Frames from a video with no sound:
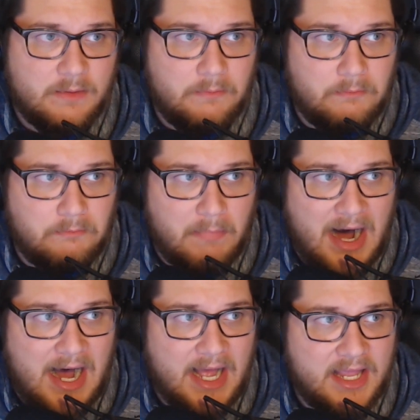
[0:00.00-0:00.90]

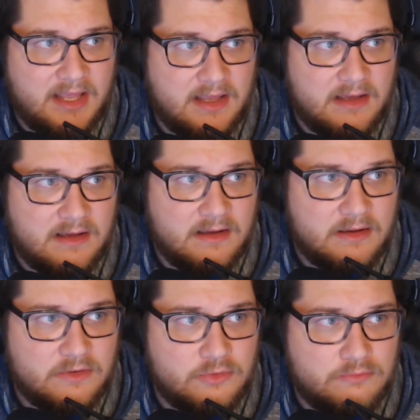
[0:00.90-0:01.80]
my
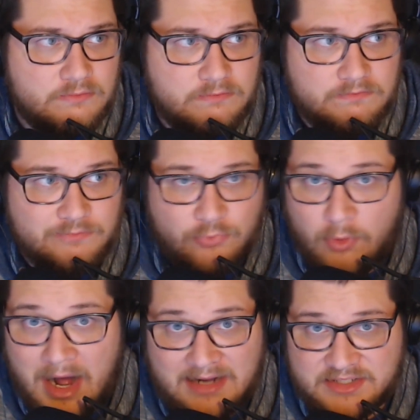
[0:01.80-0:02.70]

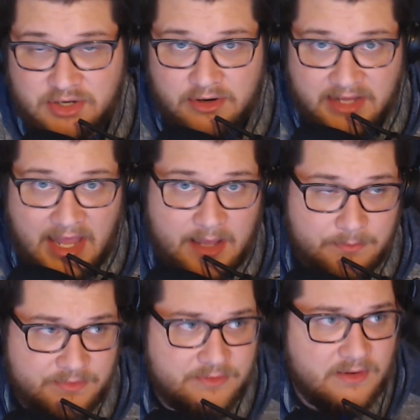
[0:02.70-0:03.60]
Rockstar
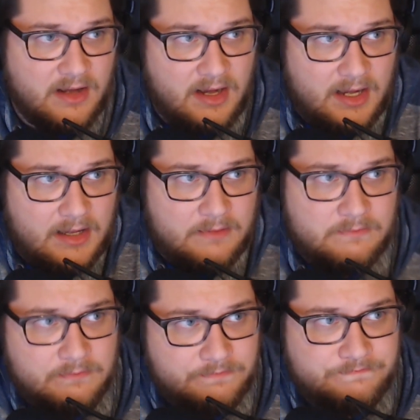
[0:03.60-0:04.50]
Games, I
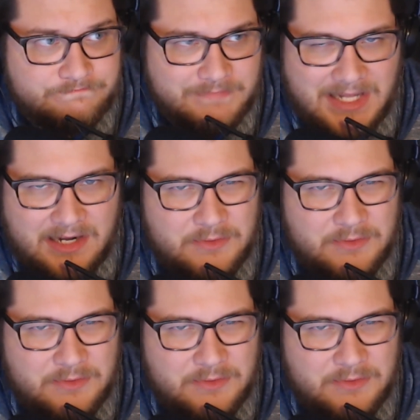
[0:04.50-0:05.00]
don't want to